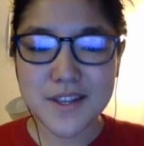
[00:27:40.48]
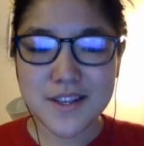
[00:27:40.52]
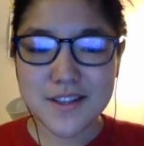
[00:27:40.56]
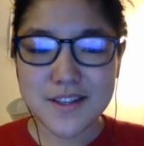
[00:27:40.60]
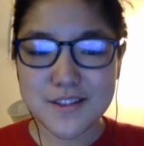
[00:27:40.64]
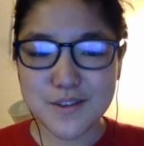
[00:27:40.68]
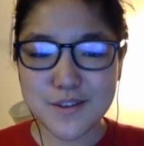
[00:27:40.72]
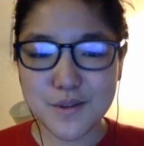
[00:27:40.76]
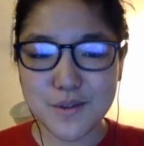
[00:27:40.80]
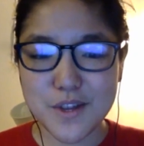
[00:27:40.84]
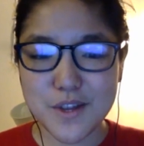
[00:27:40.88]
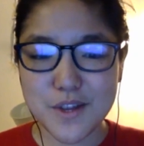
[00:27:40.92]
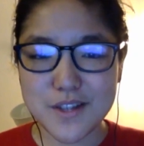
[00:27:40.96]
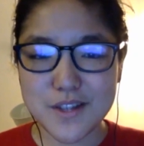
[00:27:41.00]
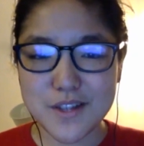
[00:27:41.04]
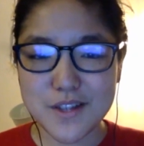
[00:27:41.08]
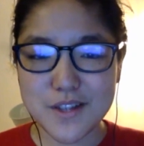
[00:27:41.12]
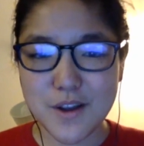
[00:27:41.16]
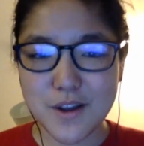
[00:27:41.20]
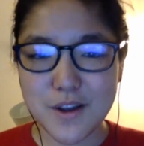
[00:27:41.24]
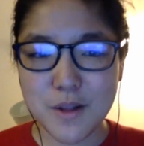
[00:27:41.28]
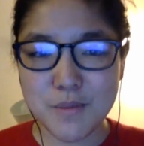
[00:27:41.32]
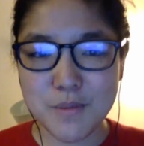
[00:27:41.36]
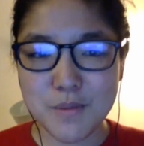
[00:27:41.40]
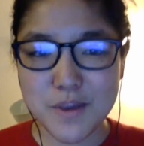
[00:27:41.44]
So that's
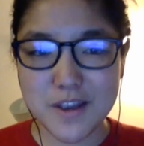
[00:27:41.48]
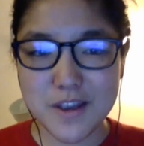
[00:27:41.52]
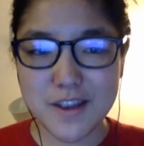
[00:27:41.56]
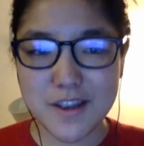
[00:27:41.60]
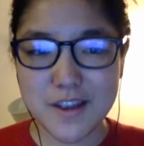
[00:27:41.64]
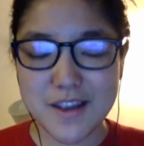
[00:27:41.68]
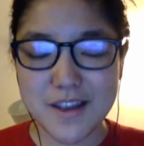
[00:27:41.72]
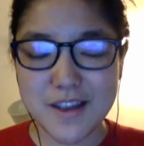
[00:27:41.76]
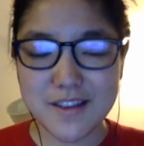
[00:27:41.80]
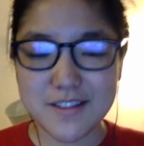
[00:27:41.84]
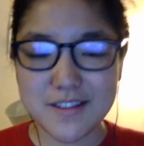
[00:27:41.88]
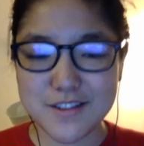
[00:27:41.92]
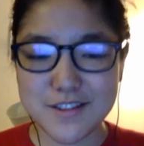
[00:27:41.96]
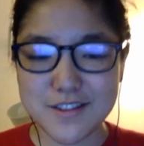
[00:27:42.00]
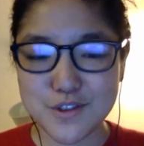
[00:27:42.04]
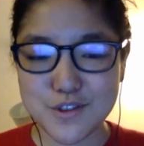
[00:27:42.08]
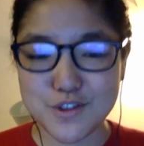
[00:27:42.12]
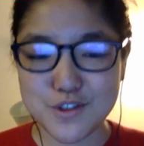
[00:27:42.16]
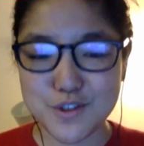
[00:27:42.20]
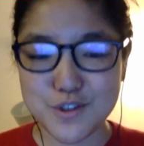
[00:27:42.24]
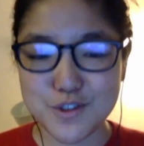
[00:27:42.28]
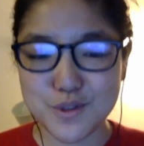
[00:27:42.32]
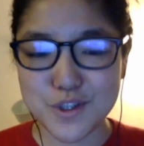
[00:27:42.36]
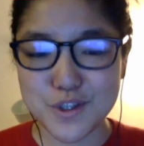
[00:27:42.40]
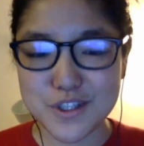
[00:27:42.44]
on my
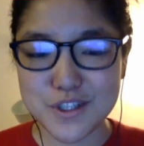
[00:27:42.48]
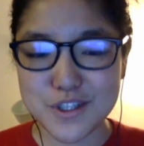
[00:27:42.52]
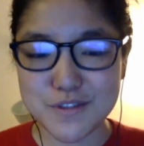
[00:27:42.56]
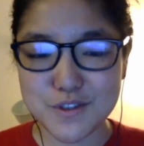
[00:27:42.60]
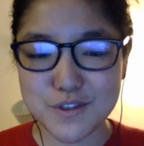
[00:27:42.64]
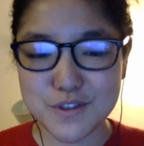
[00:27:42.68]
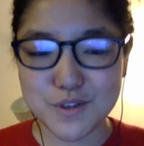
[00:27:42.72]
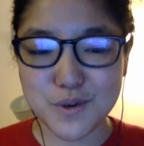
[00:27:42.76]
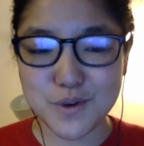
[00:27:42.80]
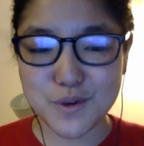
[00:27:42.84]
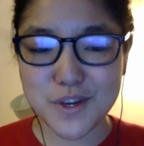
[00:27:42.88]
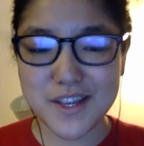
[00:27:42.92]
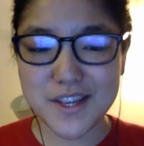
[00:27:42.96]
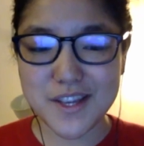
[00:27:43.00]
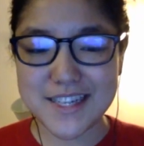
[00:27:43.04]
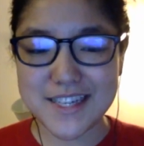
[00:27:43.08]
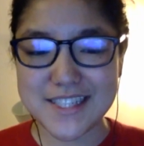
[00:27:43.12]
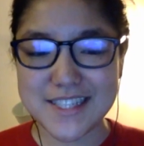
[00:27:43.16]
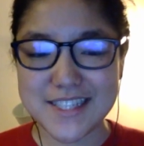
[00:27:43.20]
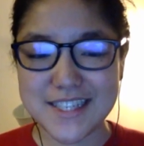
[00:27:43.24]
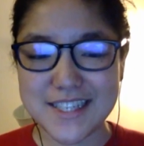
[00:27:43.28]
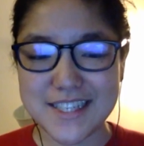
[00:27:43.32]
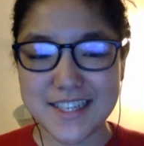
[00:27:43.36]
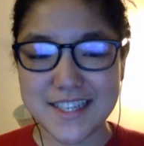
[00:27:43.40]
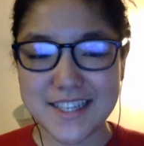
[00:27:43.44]
to-do list for
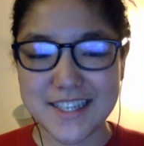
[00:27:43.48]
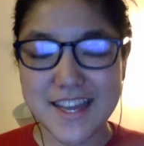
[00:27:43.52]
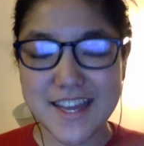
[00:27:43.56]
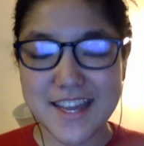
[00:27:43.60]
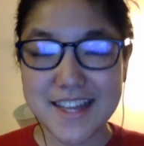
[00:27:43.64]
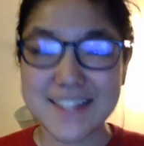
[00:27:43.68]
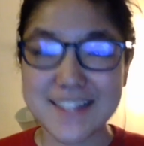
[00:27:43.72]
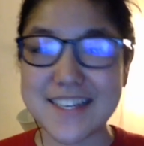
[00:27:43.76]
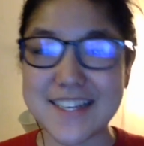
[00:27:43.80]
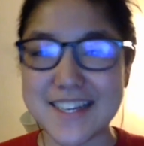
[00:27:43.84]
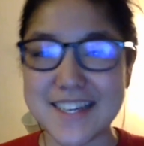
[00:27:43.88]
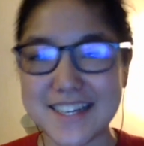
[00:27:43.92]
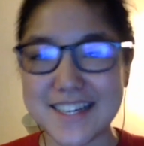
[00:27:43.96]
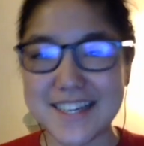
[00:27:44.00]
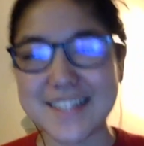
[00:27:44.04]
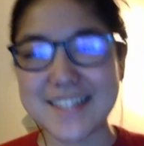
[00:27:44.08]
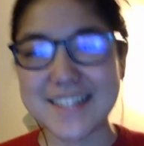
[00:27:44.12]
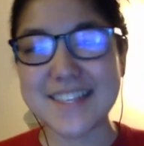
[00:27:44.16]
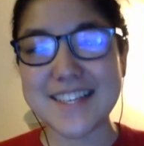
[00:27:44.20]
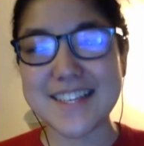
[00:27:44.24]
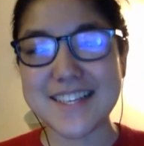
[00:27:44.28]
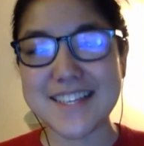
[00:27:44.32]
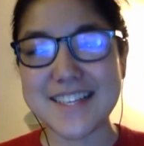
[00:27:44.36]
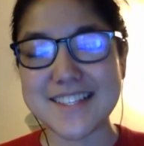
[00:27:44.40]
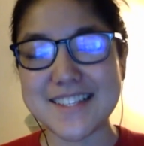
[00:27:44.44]
2018. And
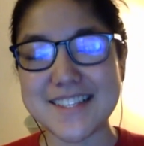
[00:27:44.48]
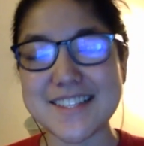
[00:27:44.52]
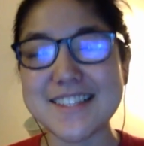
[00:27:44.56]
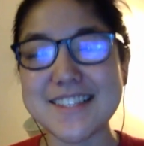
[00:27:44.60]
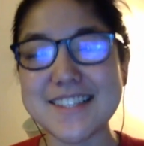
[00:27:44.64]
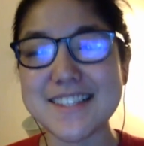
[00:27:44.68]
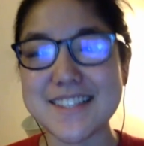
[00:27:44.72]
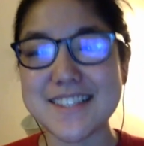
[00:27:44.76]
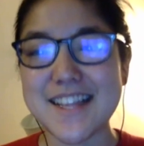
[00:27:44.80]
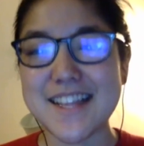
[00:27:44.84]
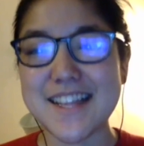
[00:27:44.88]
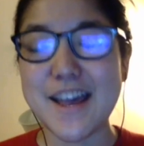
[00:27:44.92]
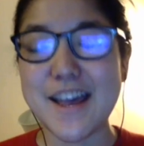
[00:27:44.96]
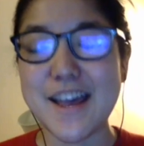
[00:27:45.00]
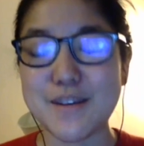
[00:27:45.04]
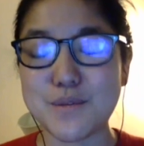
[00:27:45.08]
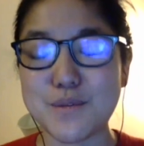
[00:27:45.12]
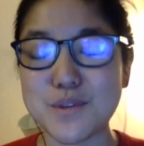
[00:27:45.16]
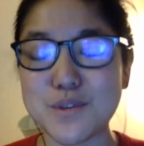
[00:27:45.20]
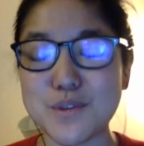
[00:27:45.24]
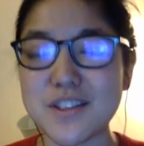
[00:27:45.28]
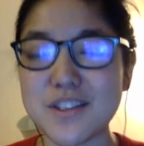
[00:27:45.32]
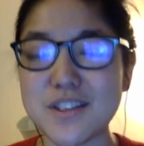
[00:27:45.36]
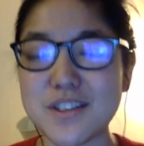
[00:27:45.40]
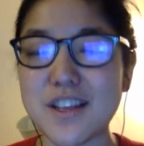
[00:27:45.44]
I
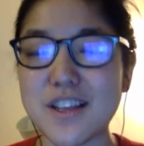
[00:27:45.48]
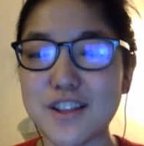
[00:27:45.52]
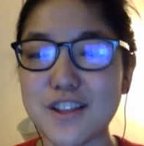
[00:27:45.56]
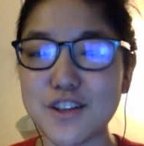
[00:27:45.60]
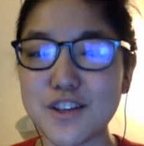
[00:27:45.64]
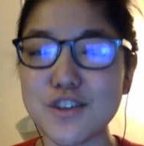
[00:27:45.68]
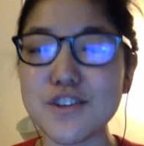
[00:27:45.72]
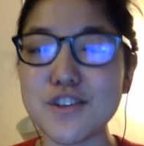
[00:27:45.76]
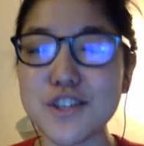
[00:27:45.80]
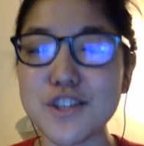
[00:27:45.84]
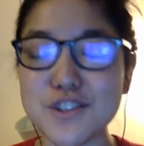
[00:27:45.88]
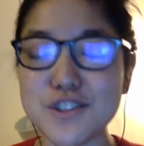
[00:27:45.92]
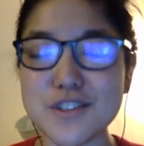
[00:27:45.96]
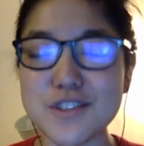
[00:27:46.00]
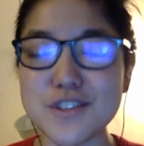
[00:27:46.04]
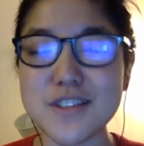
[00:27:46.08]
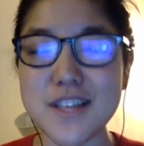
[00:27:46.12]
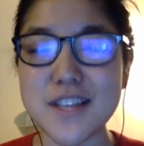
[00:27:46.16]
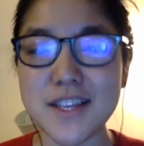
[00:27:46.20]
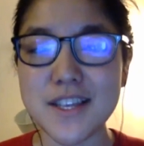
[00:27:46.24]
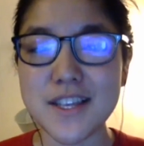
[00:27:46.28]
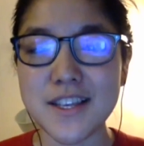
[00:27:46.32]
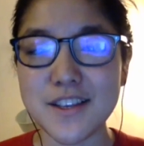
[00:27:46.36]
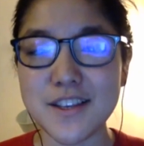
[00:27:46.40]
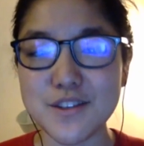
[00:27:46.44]
was literally just
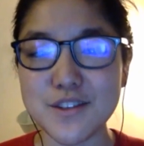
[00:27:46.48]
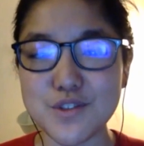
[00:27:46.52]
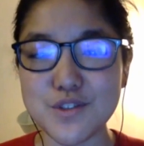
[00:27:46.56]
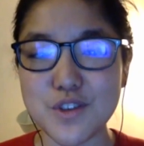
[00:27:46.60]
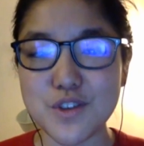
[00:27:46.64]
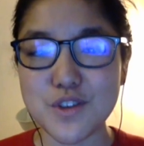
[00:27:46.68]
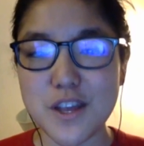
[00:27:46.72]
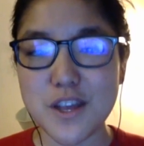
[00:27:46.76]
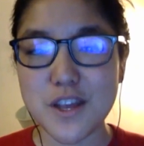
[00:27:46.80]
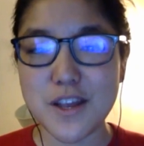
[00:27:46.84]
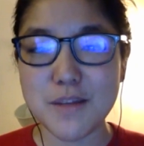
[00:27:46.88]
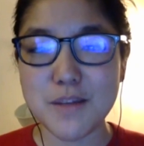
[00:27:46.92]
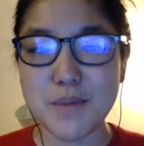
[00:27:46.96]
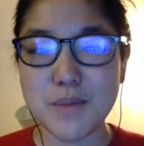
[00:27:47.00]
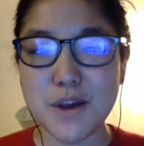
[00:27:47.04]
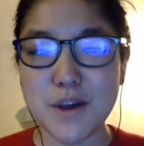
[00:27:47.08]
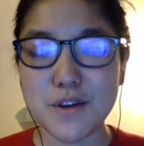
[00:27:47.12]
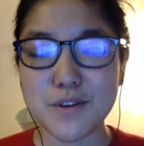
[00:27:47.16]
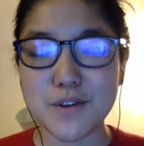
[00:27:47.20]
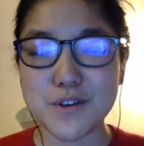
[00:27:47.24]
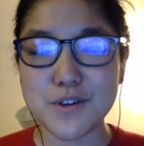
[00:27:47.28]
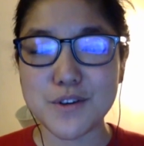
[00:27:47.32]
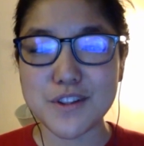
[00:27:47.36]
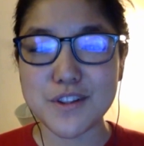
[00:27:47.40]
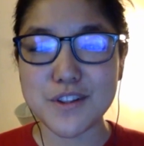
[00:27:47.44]
thinking yesterday about
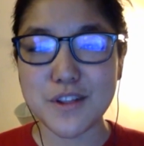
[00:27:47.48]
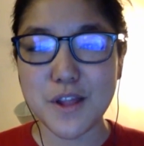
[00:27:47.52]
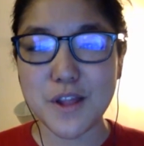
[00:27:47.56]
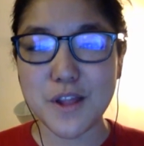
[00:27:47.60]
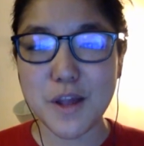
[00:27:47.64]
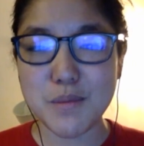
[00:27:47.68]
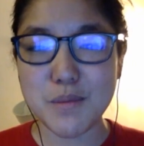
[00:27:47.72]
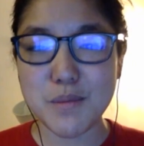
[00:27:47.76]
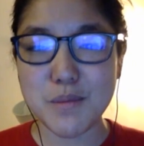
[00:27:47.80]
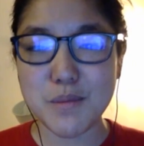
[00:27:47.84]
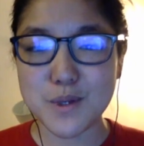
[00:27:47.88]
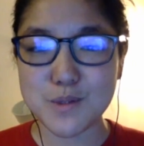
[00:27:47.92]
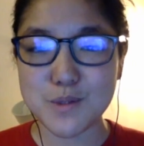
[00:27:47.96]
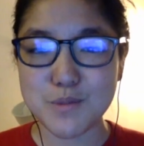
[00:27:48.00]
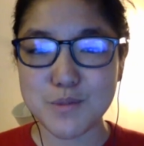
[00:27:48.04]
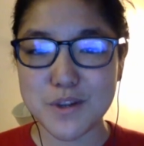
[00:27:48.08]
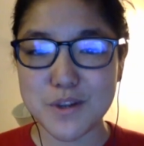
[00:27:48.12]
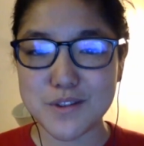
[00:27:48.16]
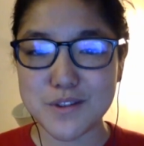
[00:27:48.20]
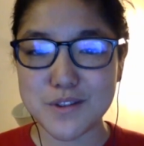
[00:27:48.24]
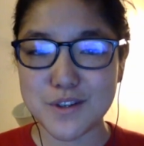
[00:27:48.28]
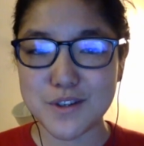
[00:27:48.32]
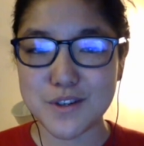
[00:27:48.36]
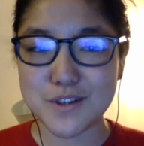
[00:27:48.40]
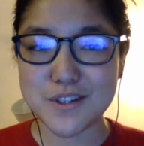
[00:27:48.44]
going to the library,
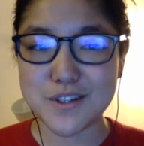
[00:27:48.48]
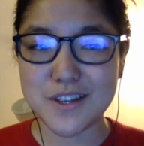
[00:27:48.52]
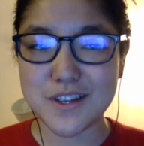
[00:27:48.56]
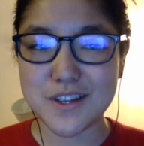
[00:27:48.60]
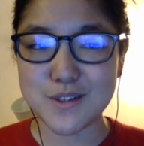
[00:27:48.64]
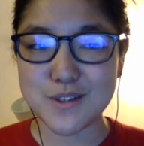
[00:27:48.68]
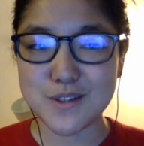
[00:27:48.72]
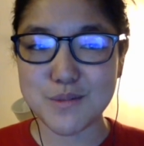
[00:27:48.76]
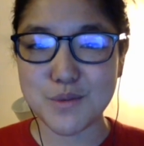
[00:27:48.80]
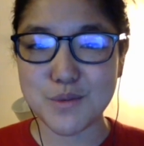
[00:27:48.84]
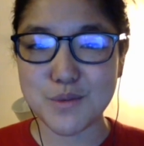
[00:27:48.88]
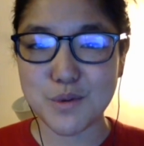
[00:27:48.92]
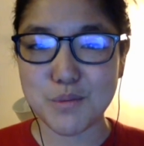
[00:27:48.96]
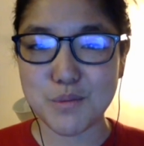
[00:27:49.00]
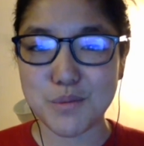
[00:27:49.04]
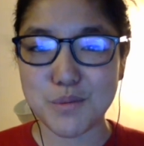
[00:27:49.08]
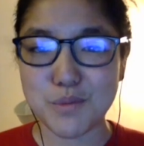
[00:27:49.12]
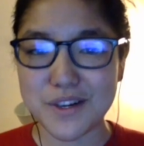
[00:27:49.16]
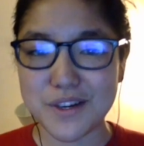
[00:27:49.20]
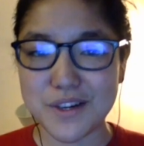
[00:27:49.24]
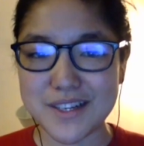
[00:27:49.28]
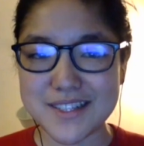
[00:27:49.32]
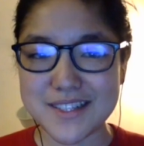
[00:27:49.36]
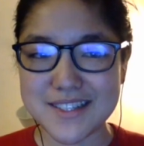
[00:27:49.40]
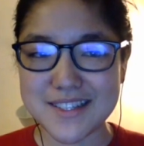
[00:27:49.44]
Spencer, to get some more
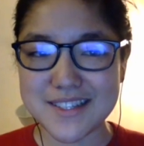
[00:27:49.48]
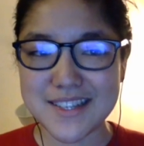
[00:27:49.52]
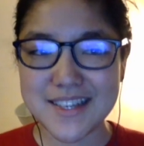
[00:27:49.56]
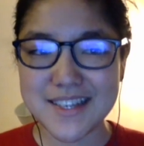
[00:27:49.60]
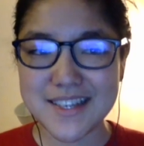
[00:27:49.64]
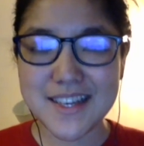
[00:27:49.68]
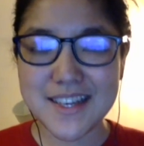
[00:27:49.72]
books.